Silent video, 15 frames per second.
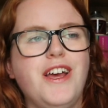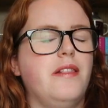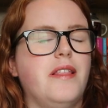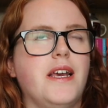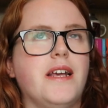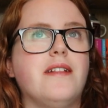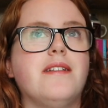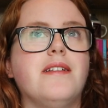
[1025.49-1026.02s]

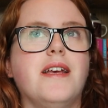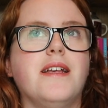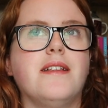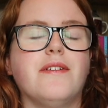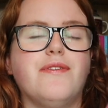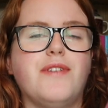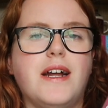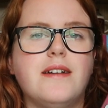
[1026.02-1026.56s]
This is
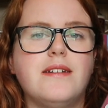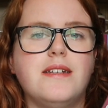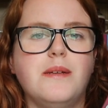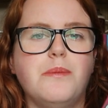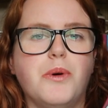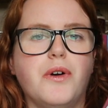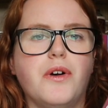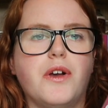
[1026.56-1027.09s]
a fantasy
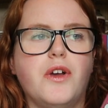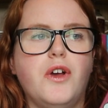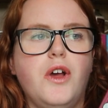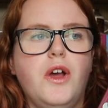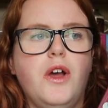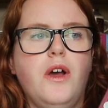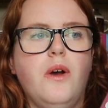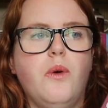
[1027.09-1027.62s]
book
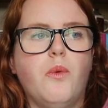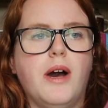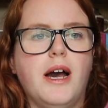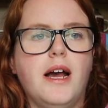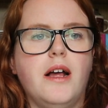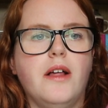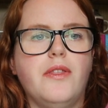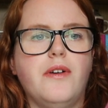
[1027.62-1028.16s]

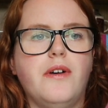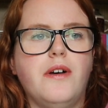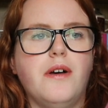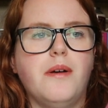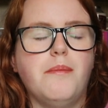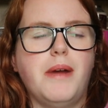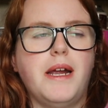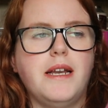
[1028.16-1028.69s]
where
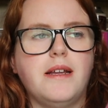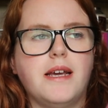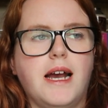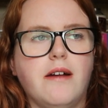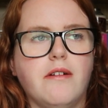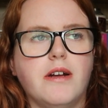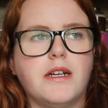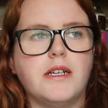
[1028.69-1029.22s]
the main
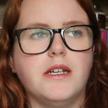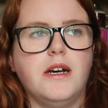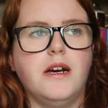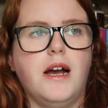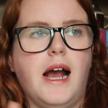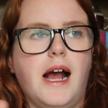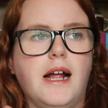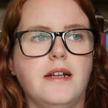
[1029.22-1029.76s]

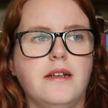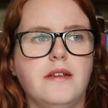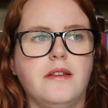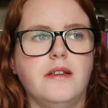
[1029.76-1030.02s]
character and